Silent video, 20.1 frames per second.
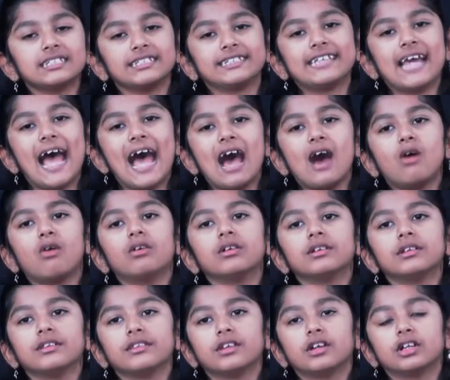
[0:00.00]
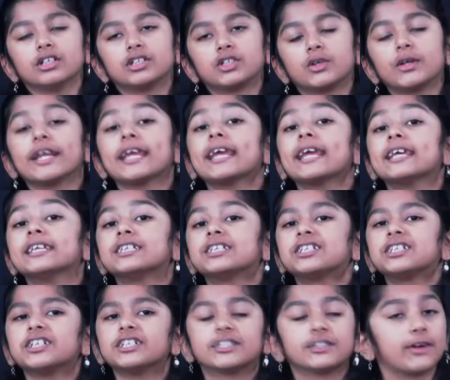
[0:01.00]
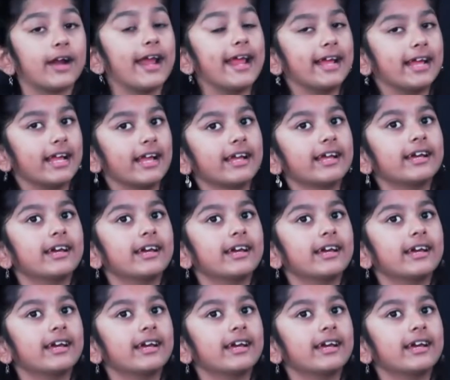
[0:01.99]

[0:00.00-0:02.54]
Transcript: down their trees to drink.